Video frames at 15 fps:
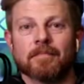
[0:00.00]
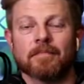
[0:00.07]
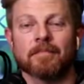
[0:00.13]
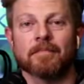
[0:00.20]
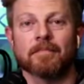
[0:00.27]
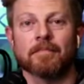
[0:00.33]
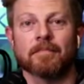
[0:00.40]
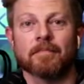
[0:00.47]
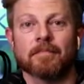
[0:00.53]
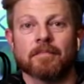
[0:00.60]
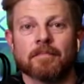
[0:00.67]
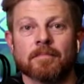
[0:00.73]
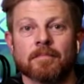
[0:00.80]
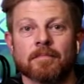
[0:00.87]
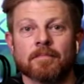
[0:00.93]

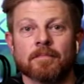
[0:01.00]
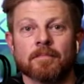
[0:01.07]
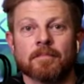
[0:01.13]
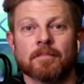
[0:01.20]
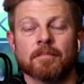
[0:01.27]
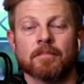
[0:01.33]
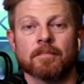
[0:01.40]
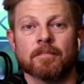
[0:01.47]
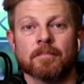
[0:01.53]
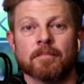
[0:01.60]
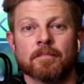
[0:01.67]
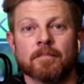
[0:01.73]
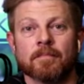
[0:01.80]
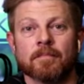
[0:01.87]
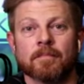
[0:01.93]

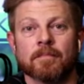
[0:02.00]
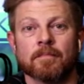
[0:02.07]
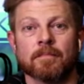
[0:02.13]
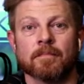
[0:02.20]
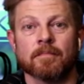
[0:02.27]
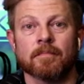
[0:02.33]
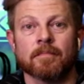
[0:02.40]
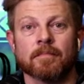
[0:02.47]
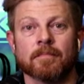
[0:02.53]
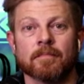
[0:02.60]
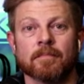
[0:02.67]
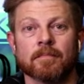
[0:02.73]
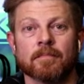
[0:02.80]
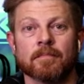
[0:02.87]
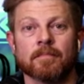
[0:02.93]

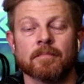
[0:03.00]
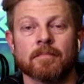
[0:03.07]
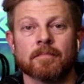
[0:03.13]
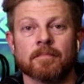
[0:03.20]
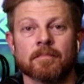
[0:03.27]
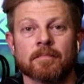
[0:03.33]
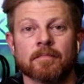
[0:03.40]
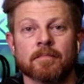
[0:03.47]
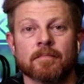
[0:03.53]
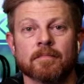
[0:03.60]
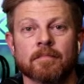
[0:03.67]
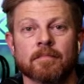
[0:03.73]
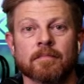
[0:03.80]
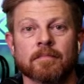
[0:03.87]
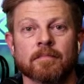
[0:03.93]

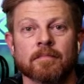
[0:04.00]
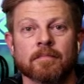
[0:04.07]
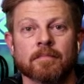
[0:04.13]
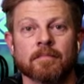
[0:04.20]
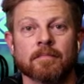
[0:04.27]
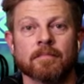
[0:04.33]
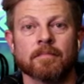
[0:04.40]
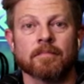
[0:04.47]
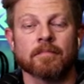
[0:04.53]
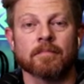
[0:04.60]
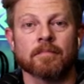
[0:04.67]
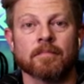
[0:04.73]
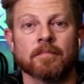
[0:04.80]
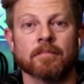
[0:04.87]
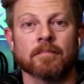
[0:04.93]

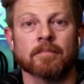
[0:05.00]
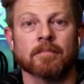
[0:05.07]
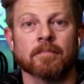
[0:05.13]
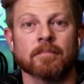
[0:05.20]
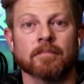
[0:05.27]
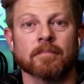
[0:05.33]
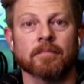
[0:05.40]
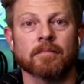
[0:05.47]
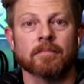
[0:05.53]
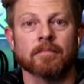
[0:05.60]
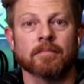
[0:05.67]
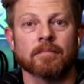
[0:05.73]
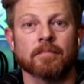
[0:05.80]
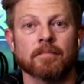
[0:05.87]
(silent)